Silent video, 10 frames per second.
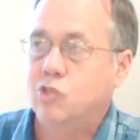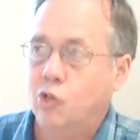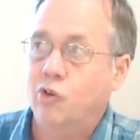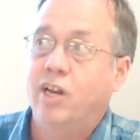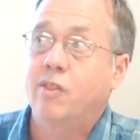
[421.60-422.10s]
to
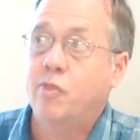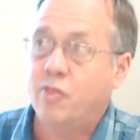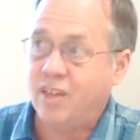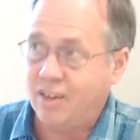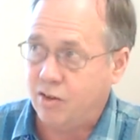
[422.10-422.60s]
learn how to
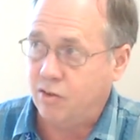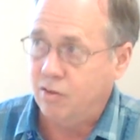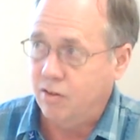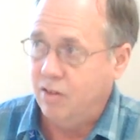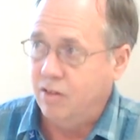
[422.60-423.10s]
think.
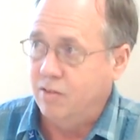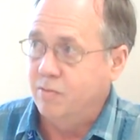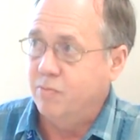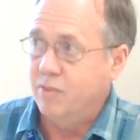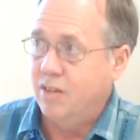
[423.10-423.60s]

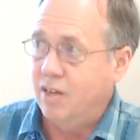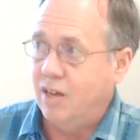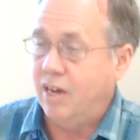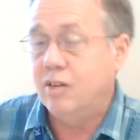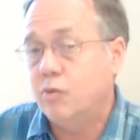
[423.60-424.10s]

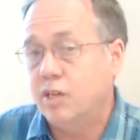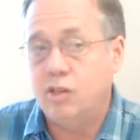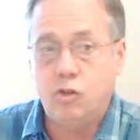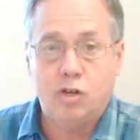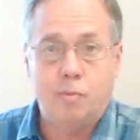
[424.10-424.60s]
I know they
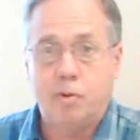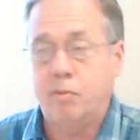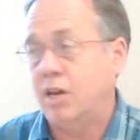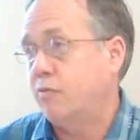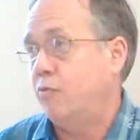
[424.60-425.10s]
can look up a
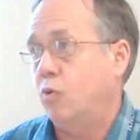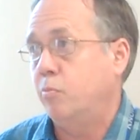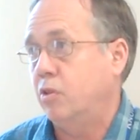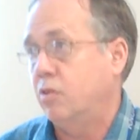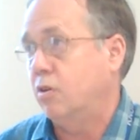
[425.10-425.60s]
math
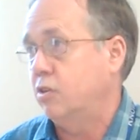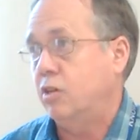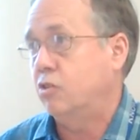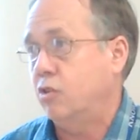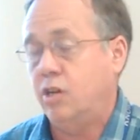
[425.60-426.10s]
formula on
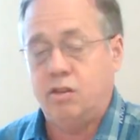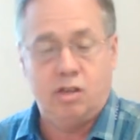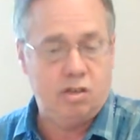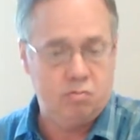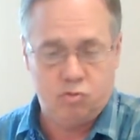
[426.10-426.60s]
the internet,
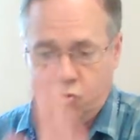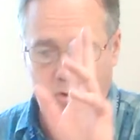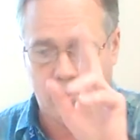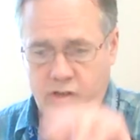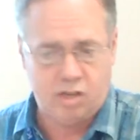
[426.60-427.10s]
they can
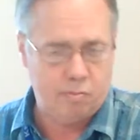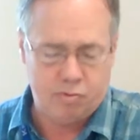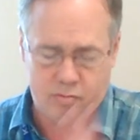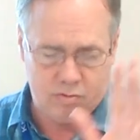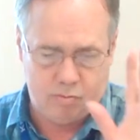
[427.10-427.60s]
Google it up,
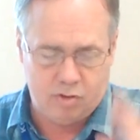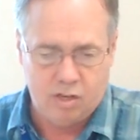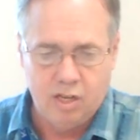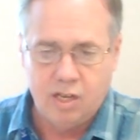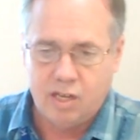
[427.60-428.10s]
or
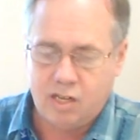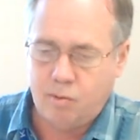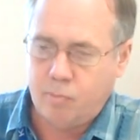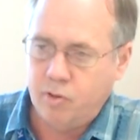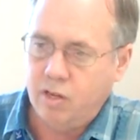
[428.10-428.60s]
come
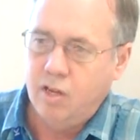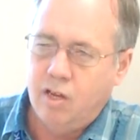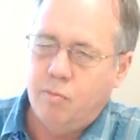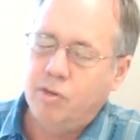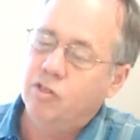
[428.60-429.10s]
up with it,
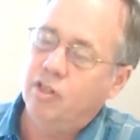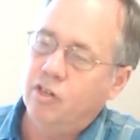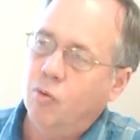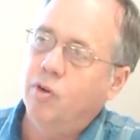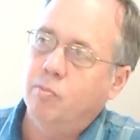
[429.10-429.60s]
but do they
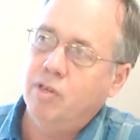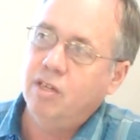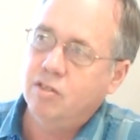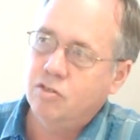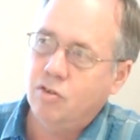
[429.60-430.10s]
know what it
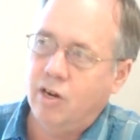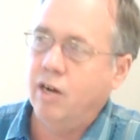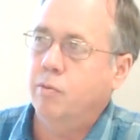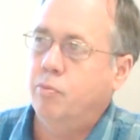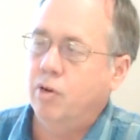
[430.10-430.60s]
means, or
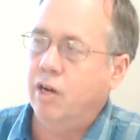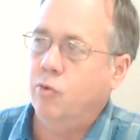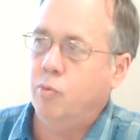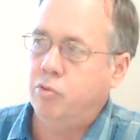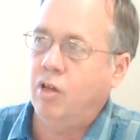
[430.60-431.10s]
how
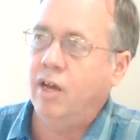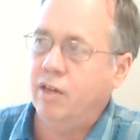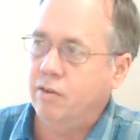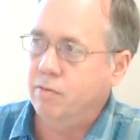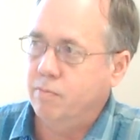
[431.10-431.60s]
to apply it?